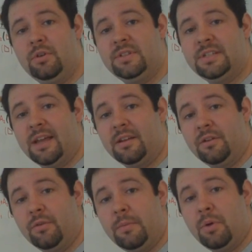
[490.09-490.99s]

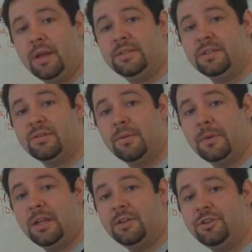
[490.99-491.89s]
second-degree price
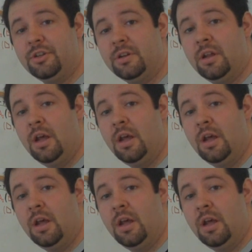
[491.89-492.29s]
discrimination